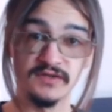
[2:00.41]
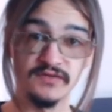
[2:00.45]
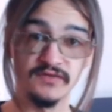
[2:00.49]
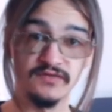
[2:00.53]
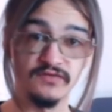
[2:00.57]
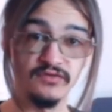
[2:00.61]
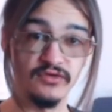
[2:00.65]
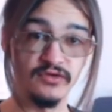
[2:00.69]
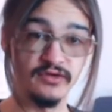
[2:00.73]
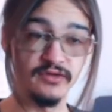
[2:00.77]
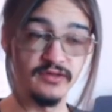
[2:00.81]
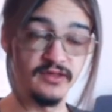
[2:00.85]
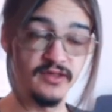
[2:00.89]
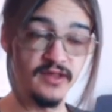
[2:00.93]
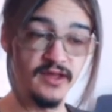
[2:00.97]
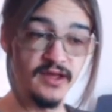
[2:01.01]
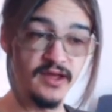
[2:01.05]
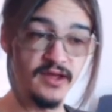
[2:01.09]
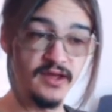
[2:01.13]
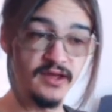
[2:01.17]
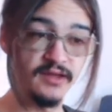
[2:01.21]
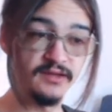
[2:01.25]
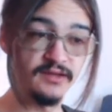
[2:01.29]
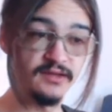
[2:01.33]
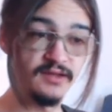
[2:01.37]
for
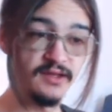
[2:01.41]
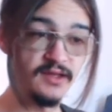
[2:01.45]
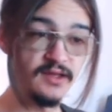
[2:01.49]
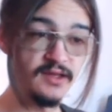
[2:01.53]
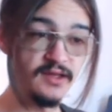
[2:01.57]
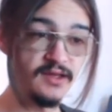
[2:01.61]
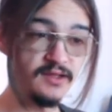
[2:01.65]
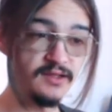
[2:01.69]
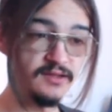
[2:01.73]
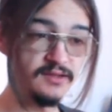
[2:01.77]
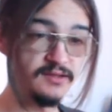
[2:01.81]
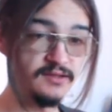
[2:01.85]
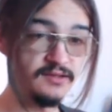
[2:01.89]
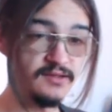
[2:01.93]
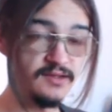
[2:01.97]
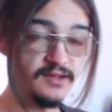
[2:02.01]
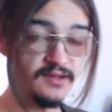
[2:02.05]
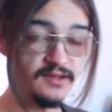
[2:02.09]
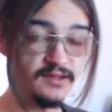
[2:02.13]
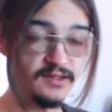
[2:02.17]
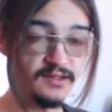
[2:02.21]
that, then I